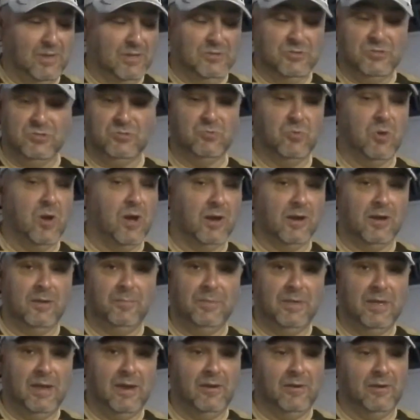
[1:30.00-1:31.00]
just walk up
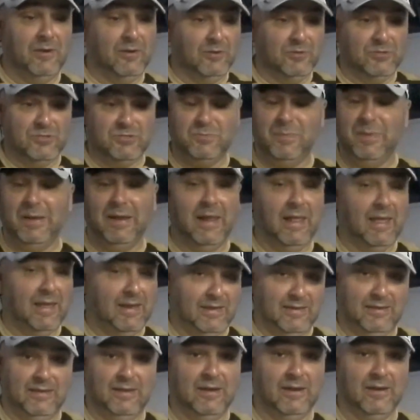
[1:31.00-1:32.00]
there and it'll just be
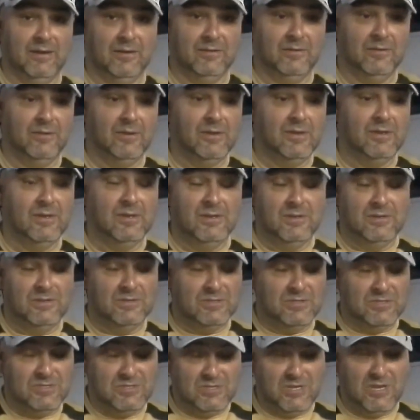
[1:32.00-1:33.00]
laying there.
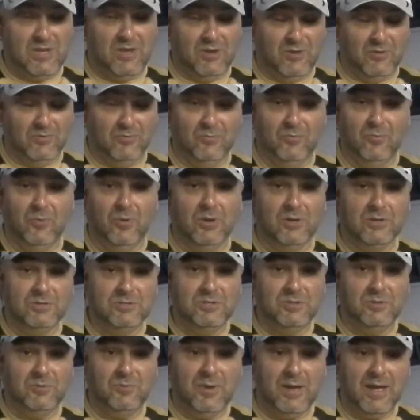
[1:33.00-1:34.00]
So, word to
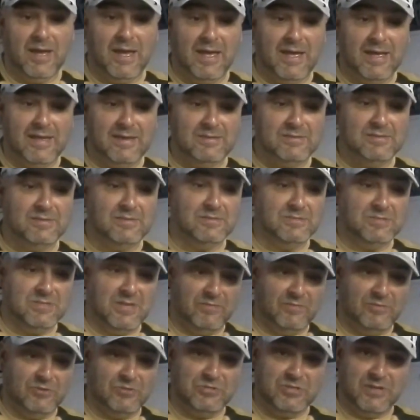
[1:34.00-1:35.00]
the wise, save
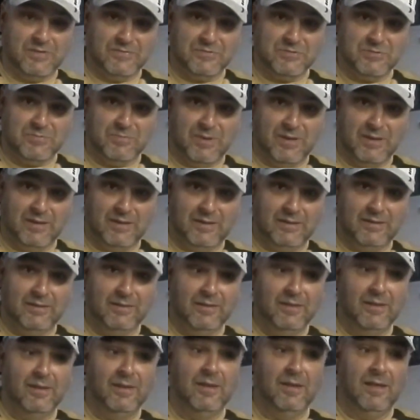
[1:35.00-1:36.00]
yourself some money
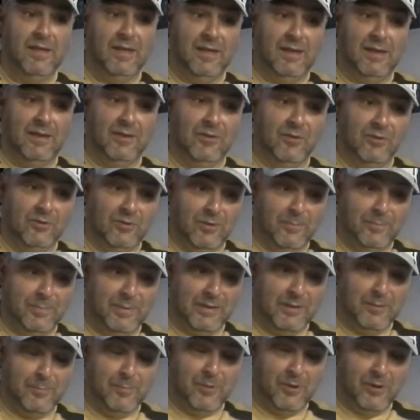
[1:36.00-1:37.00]
and go to pick
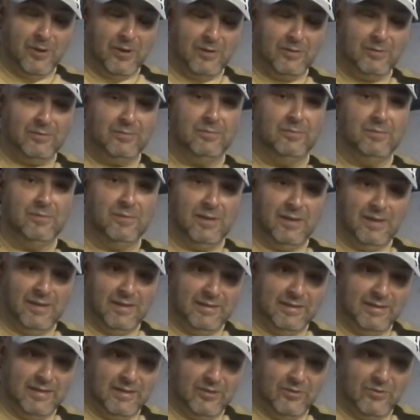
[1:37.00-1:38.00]
a part and
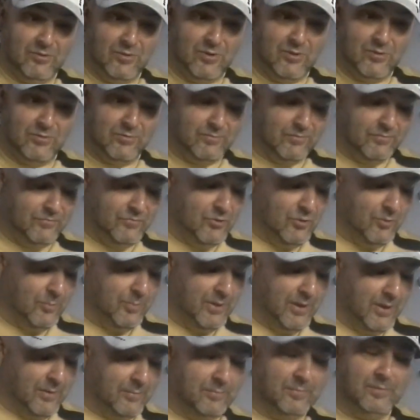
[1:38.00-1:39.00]
get your own fuel
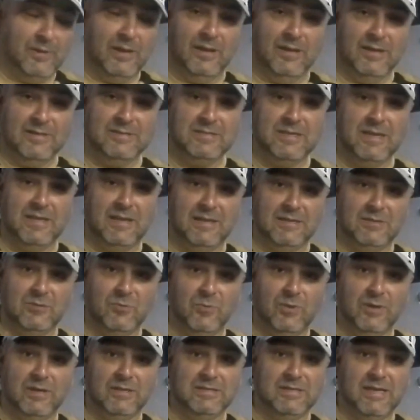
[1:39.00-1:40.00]
pump. Now let's get into
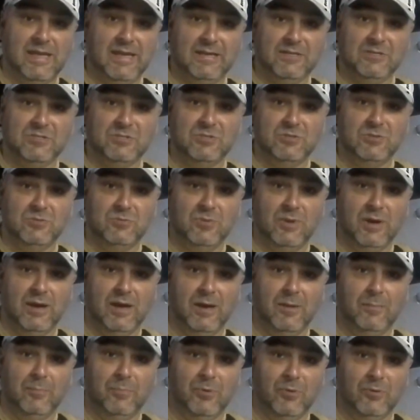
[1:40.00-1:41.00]
what it takes to
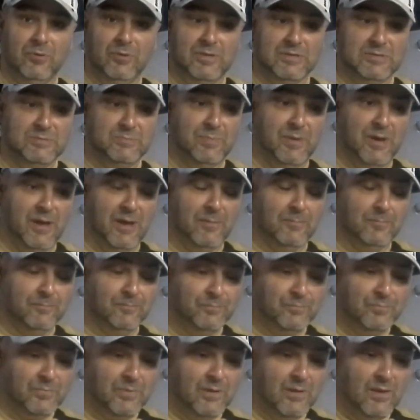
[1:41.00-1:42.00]
pull this pump.
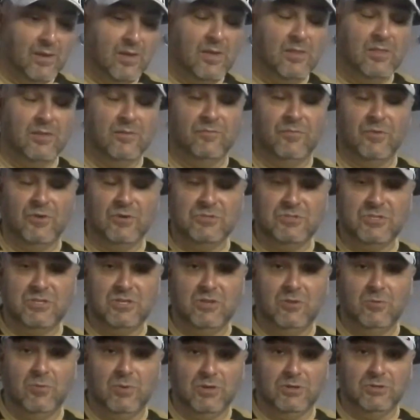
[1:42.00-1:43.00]
The first thing
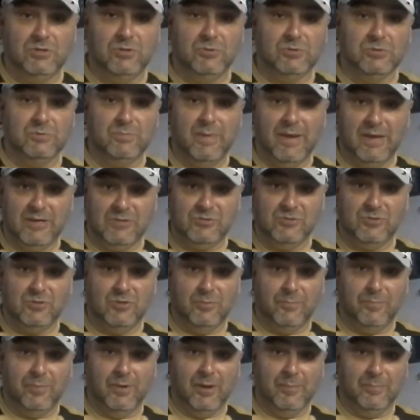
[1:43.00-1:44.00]
you want to do is make sure your
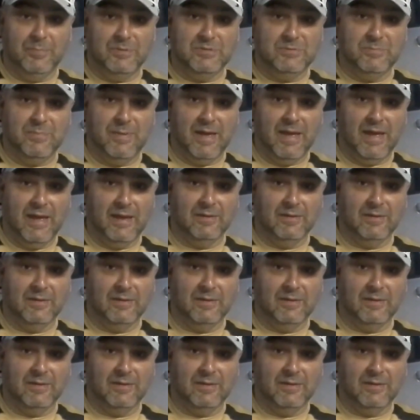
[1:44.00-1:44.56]
pump is bad.